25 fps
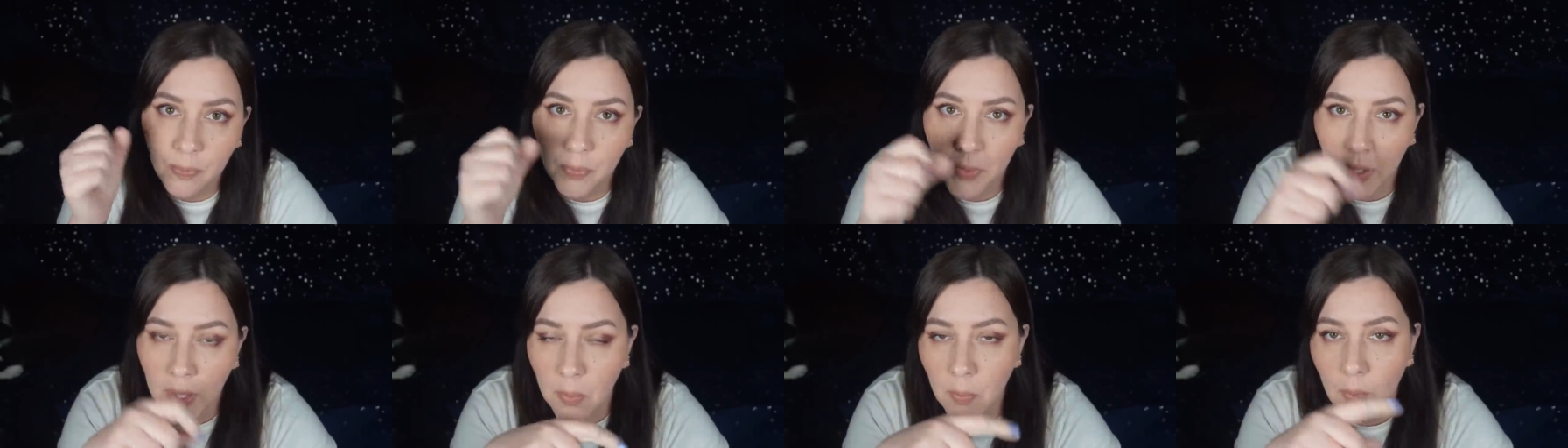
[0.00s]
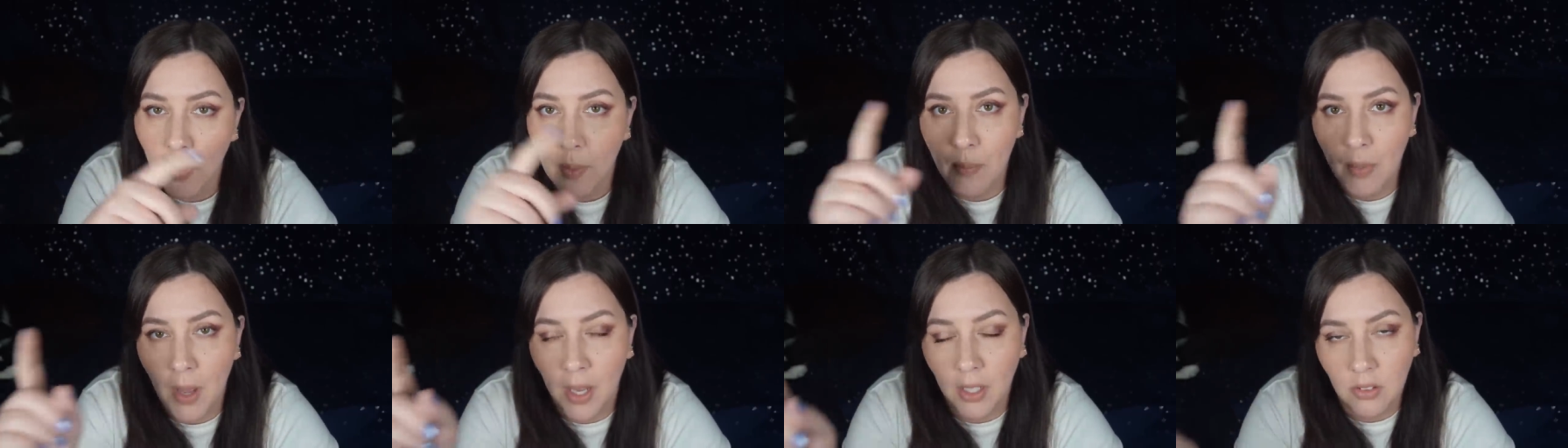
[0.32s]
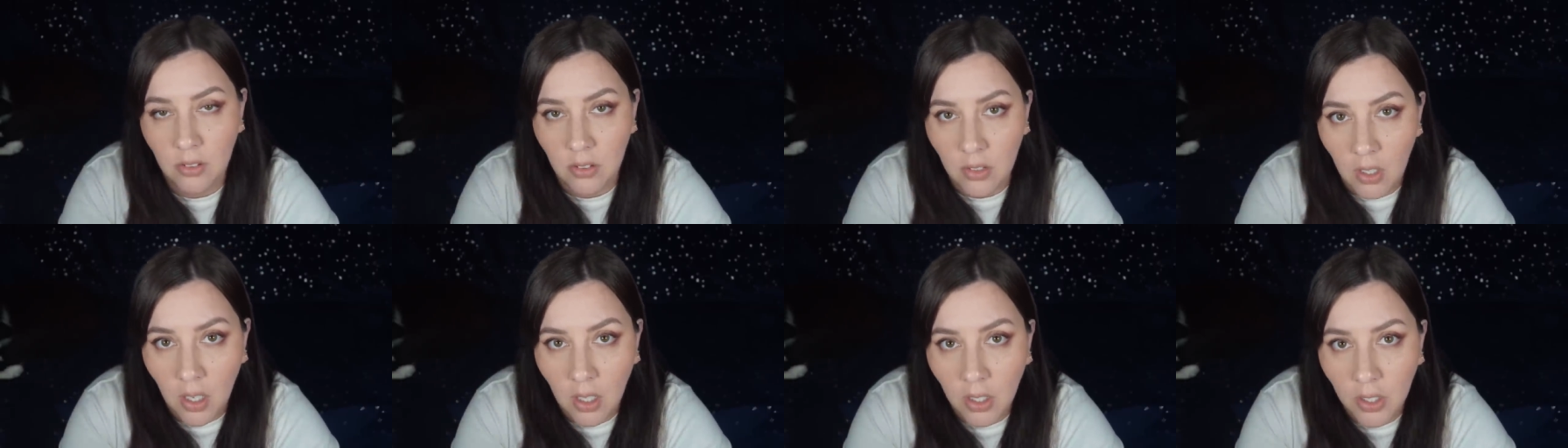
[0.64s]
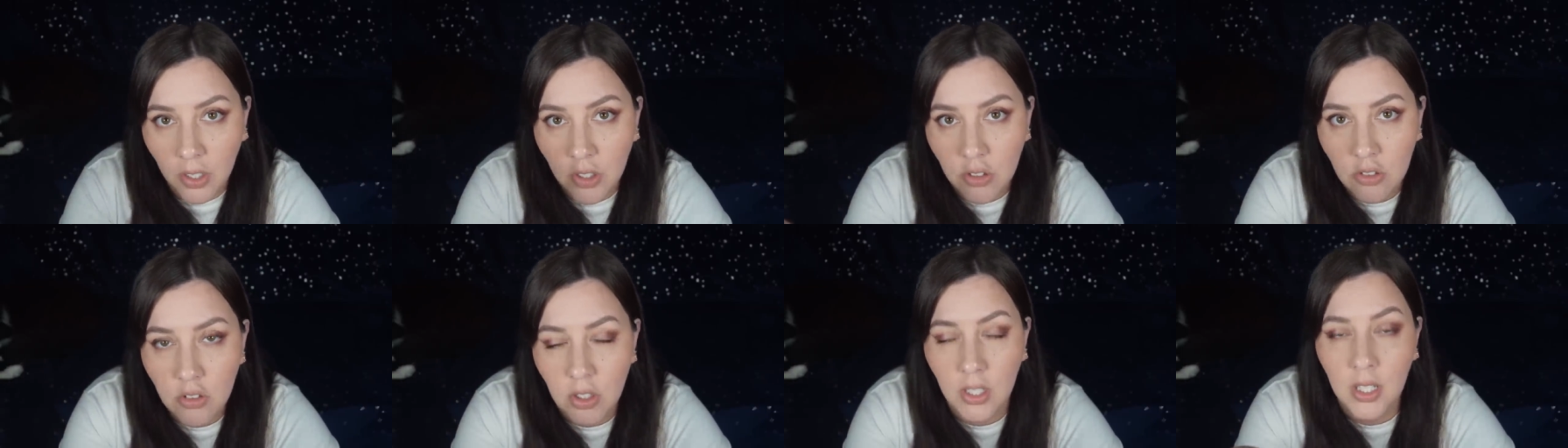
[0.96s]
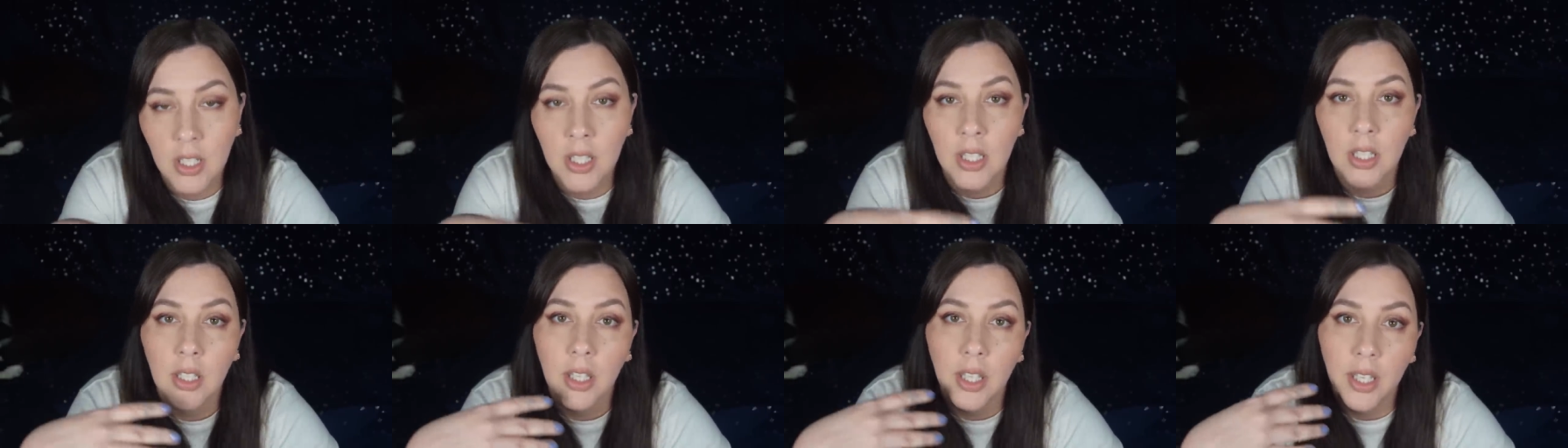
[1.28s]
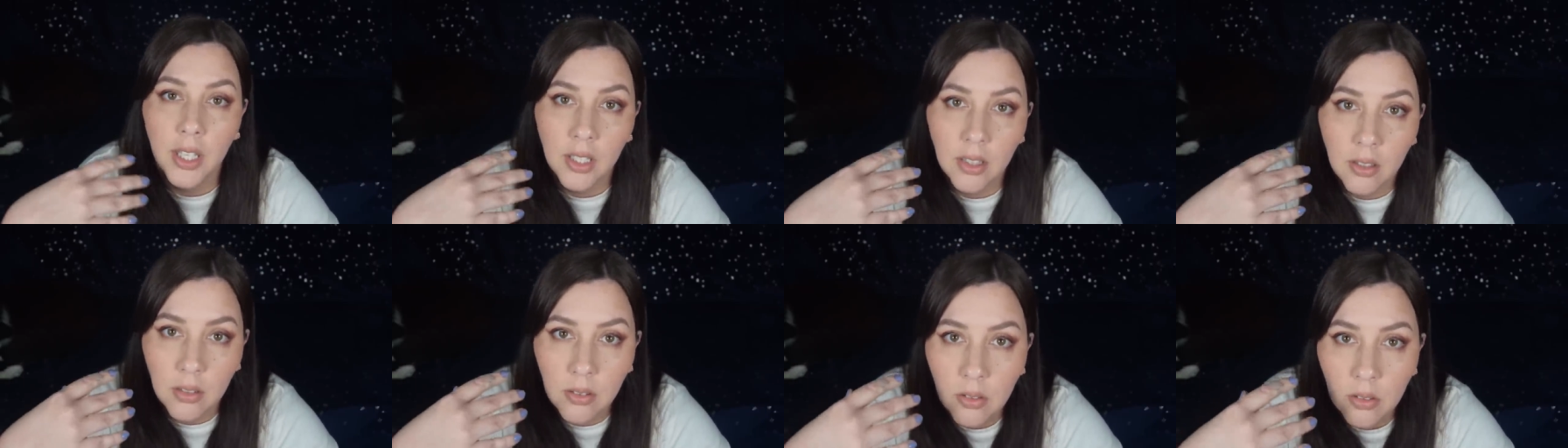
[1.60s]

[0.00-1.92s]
he went back to college and he like